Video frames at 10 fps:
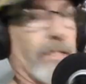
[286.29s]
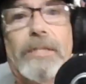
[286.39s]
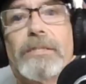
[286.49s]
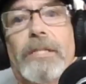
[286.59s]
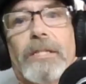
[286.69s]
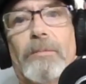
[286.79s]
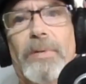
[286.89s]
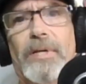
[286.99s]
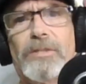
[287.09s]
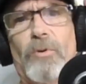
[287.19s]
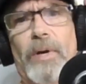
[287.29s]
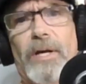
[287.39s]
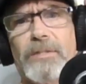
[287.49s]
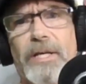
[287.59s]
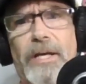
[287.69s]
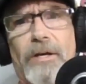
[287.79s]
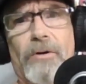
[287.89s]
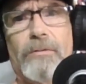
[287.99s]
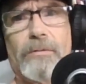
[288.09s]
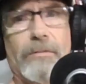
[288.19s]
It's got the big squared tail.